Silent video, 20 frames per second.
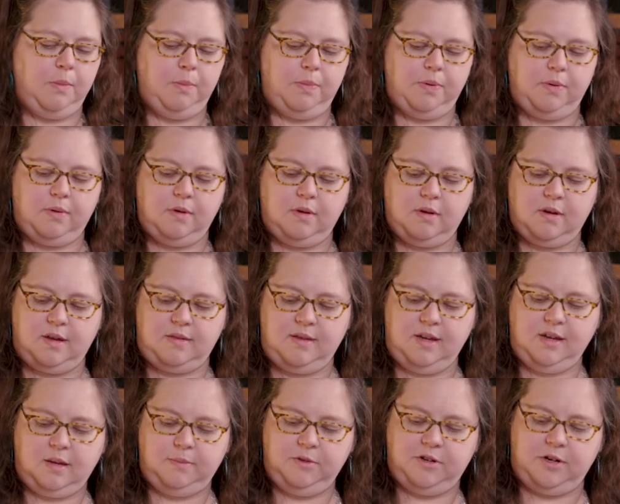I
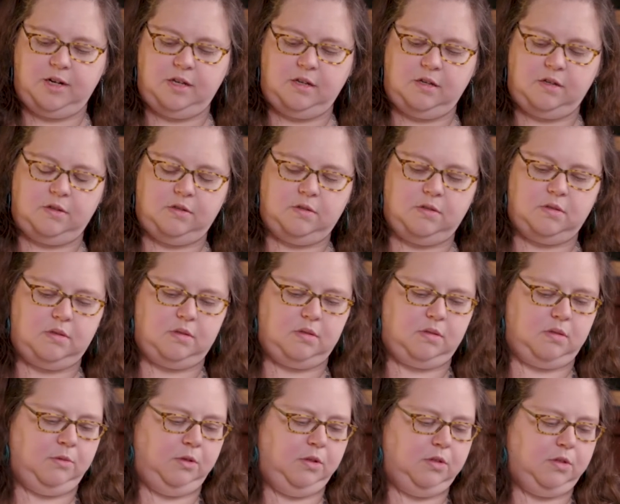think I'm going to use
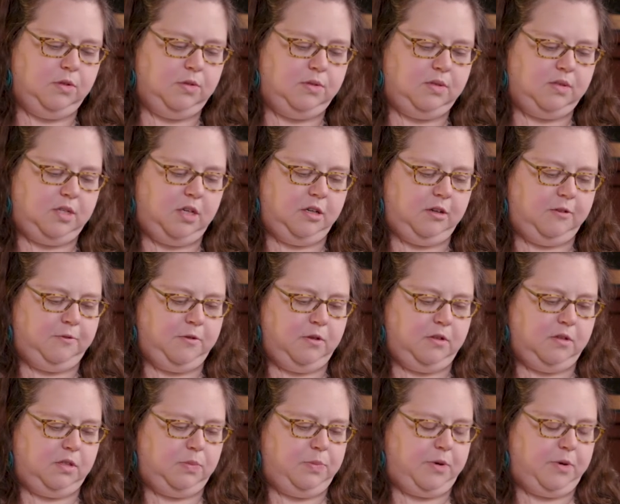some glue stick for this